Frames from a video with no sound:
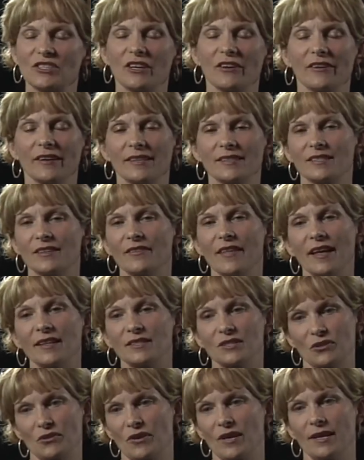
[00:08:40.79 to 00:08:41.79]
sharing. So
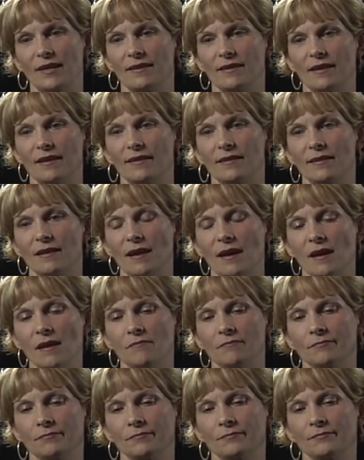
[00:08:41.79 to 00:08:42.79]
that's great. And
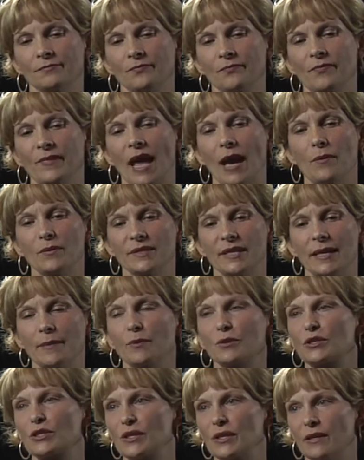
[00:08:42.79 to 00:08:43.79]
I was
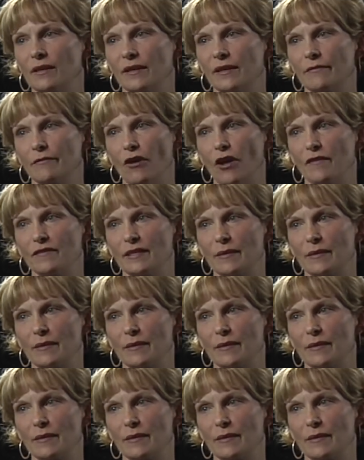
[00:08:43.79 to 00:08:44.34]
able to involve